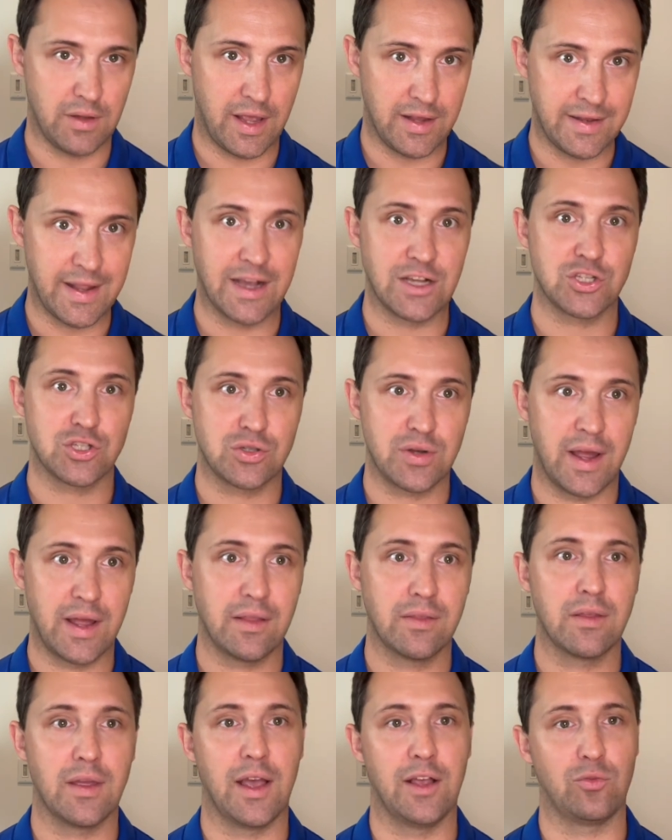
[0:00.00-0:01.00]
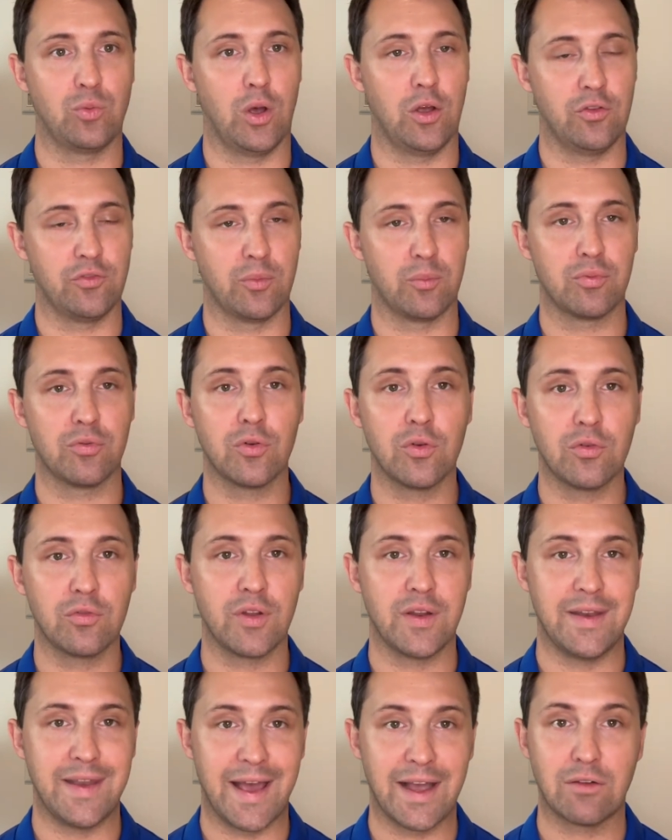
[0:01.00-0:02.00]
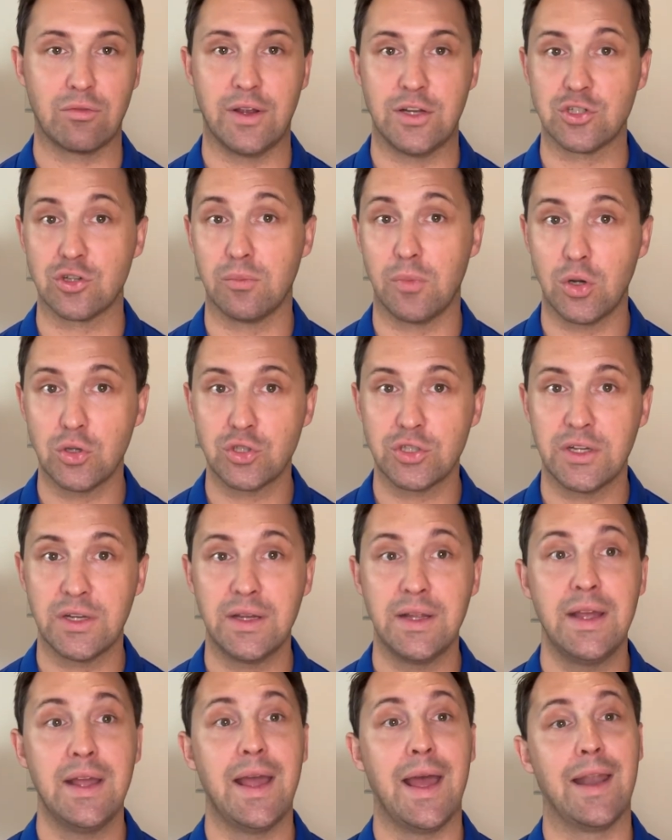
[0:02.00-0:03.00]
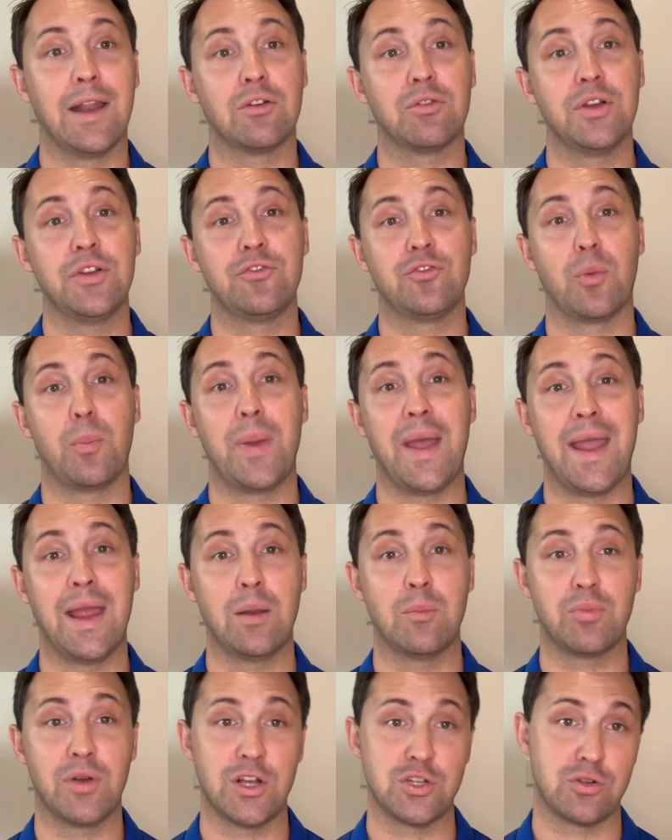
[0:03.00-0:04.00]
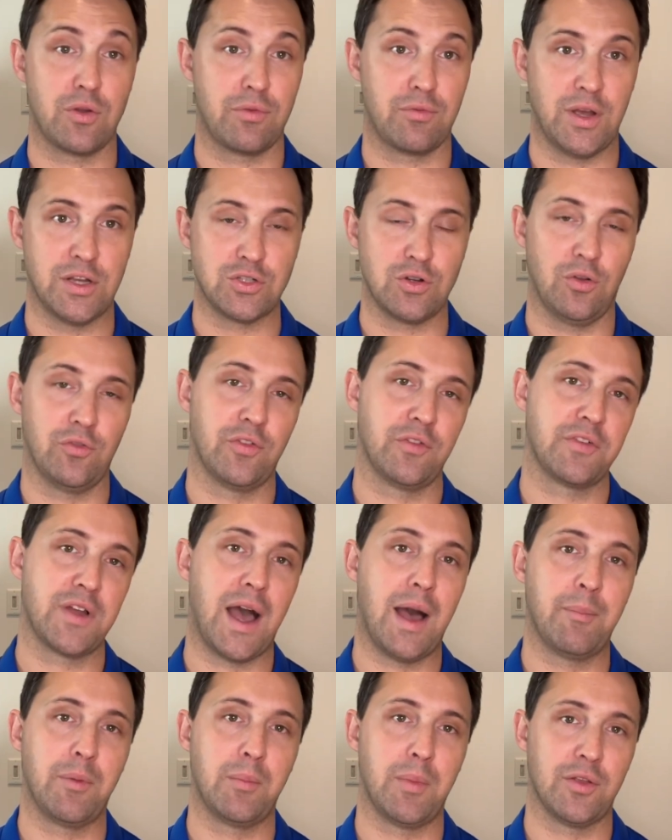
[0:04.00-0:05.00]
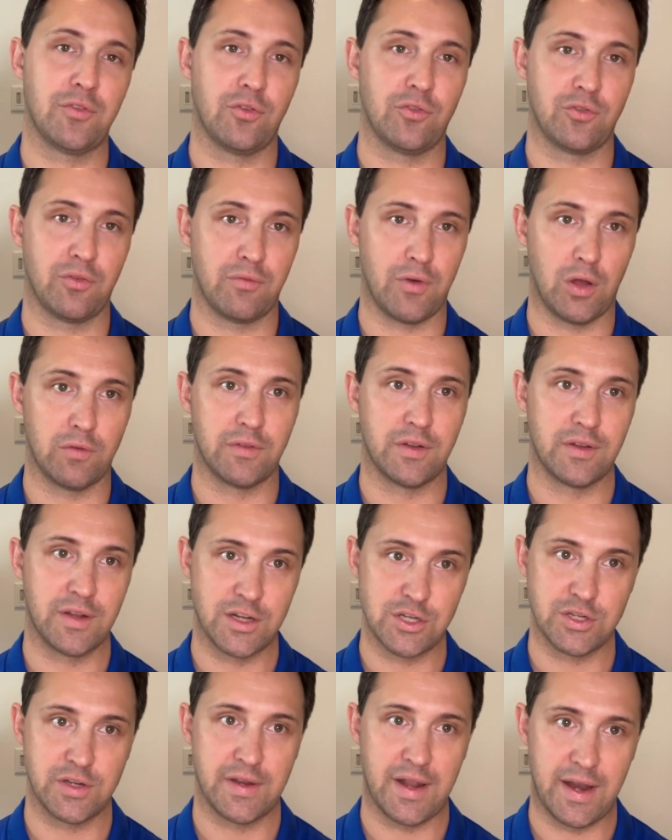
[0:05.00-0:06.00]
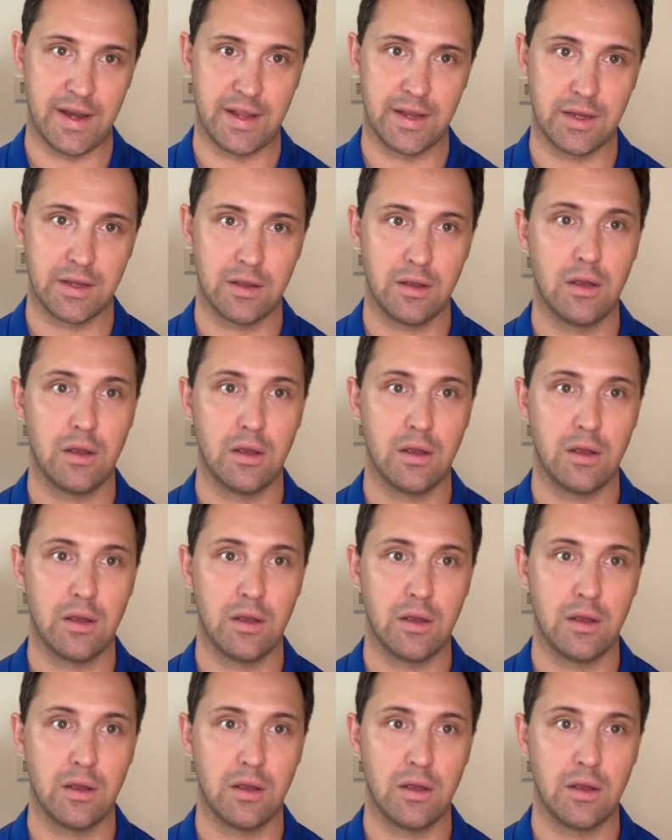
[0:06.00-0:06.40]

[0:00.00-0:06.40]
neck strength, as well as improved neck range of motion, and increase your pain pressure thresholds of common muscles involved in tension headache.